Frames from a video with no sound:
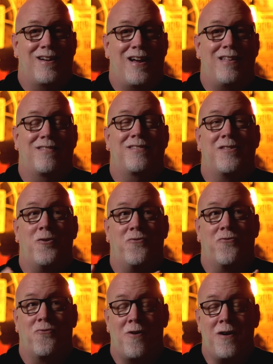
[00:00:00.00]
And so
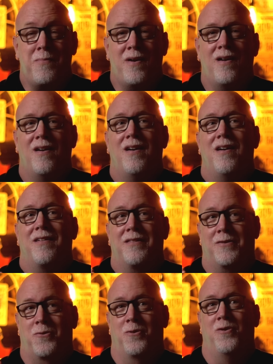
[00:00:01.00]
from the
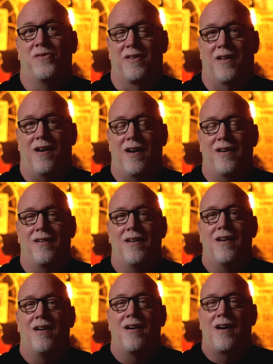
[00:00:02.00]
cruise line,
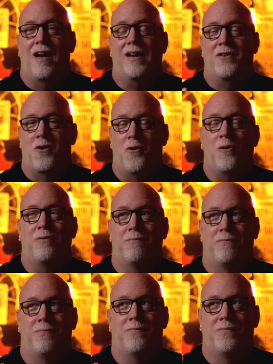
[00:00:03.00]
I called
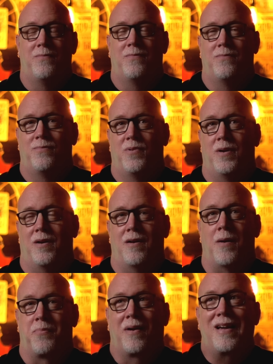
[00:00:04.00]

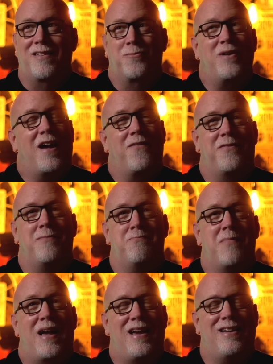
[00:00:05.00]
a place we have them
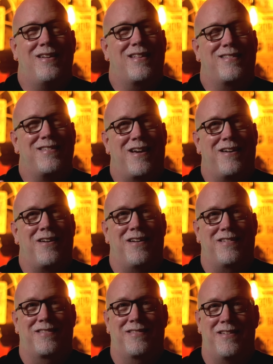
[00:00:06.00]
made that's not
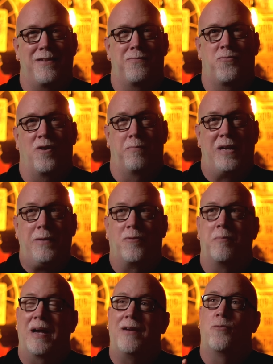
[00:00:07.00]
us, that where people
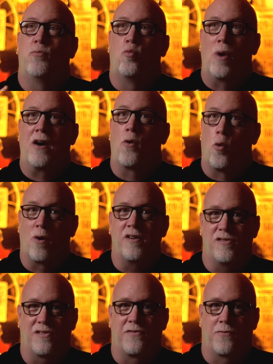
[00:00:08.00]
may wear
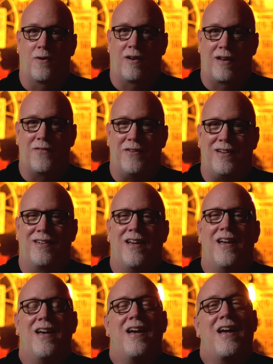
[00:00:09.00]
oranges for a living.
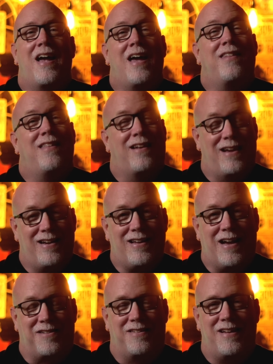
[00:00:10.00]
And the lady
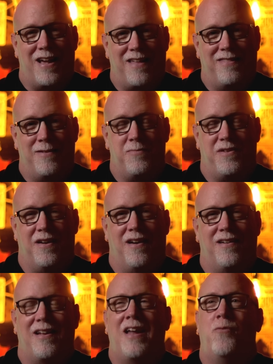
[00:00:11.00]
actually had them
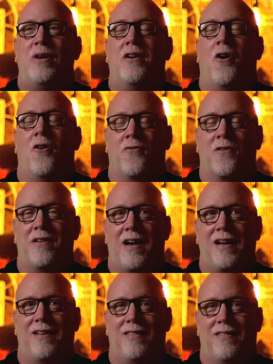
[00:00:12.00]
done, and we
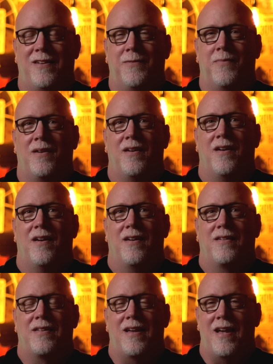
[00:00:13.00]
overnighted them to